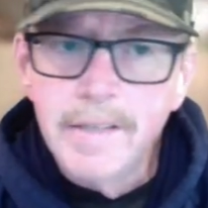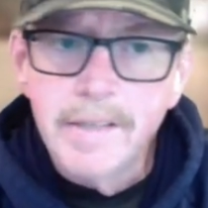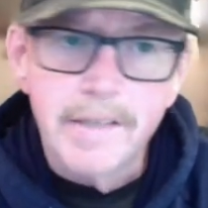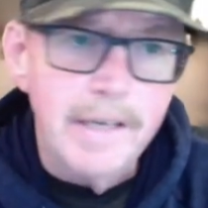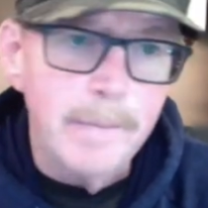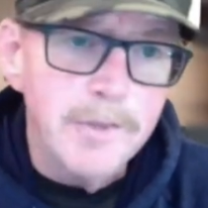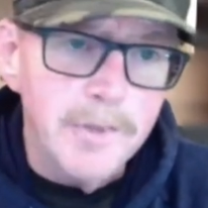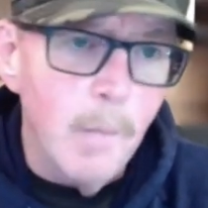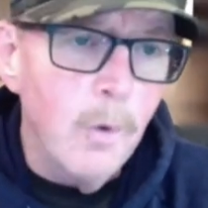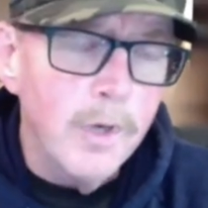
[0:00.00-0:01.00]
to keep
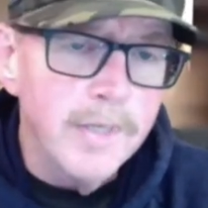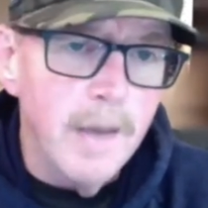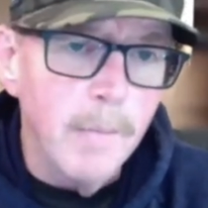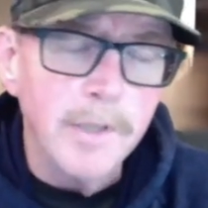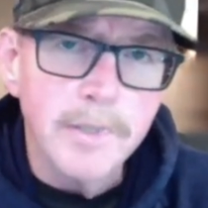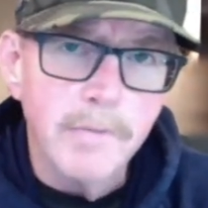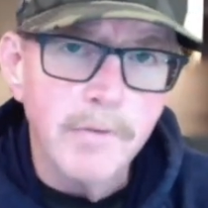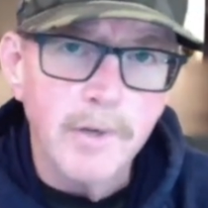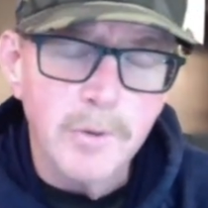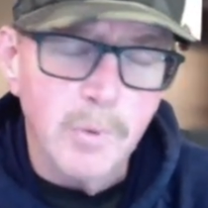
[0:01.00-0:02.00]
somewhat semblance of
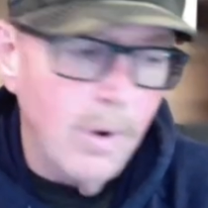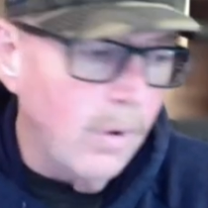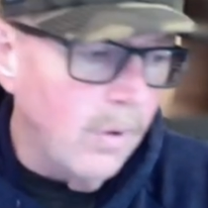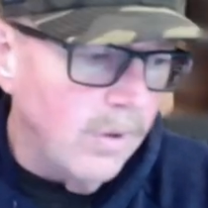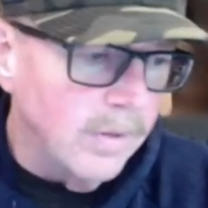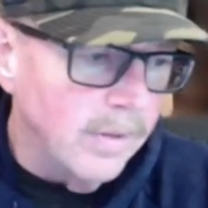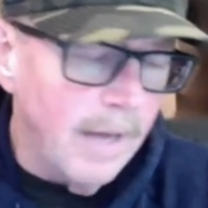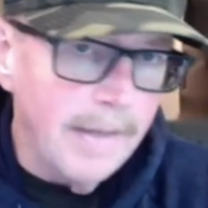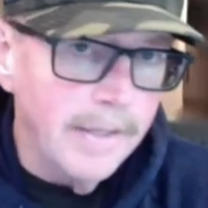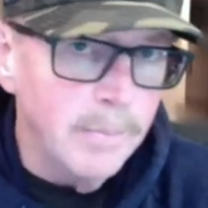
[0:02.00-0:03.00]
control
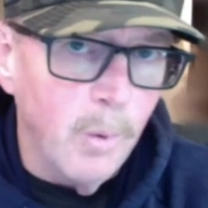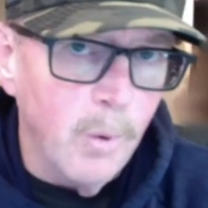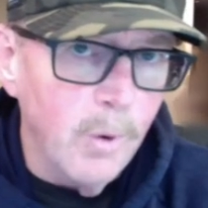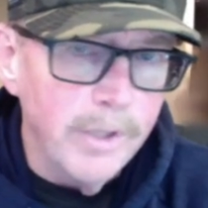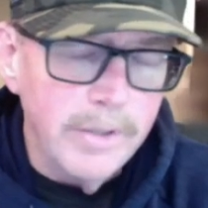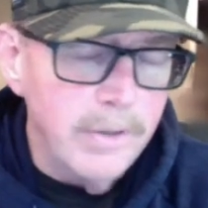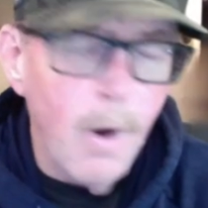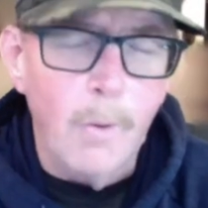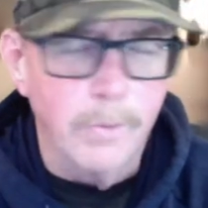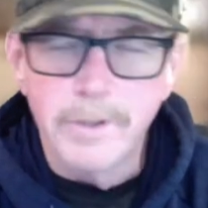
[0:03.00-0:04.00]
on this board. You
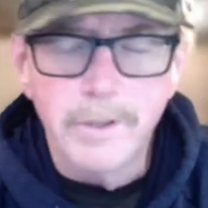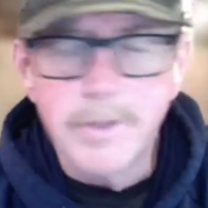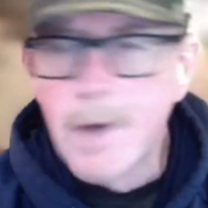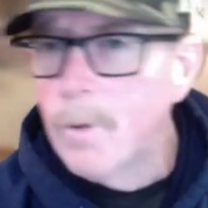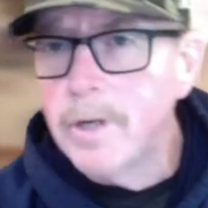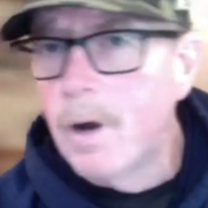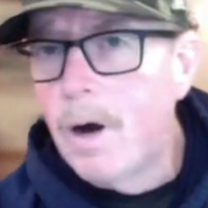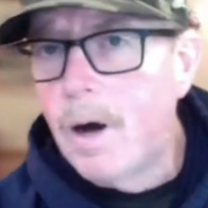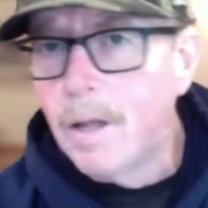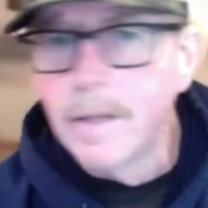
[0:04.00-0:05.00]
know, you don't at all.